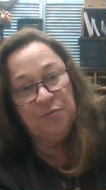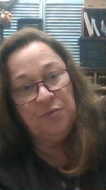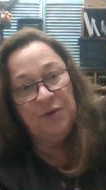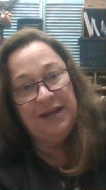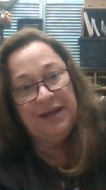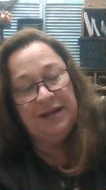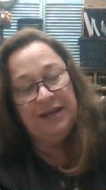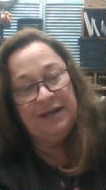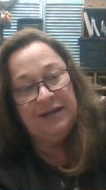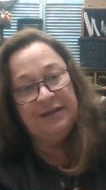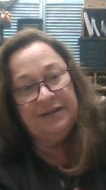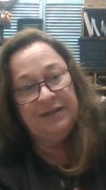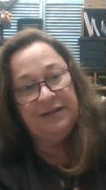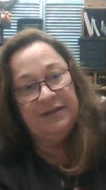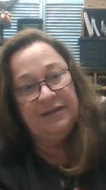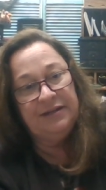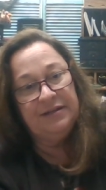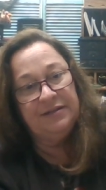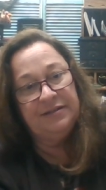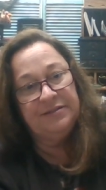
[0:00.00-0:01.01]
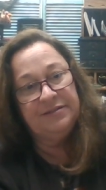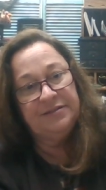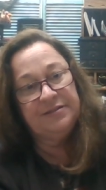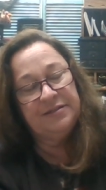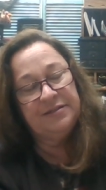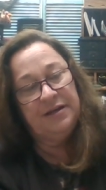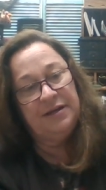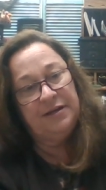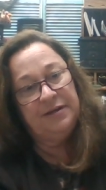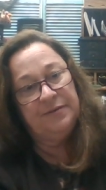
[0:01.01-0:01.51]
red is
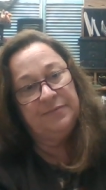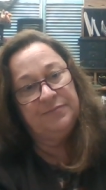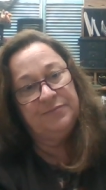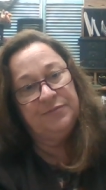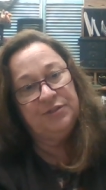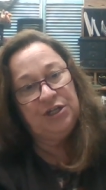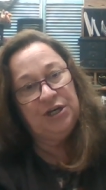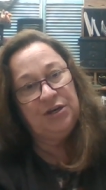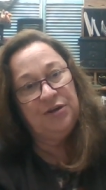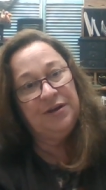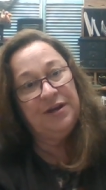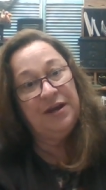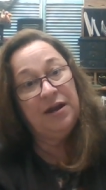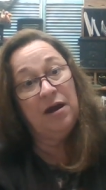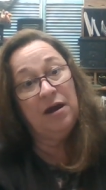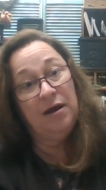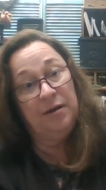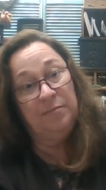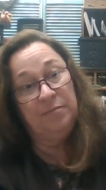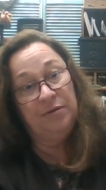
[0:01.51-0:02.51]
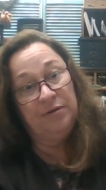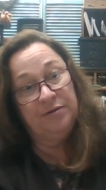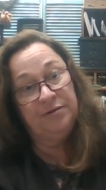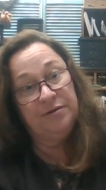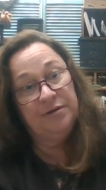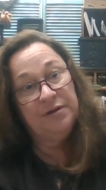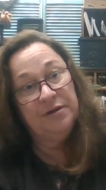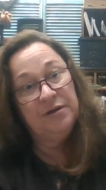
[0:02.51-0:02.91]
um, Cherry Cobbler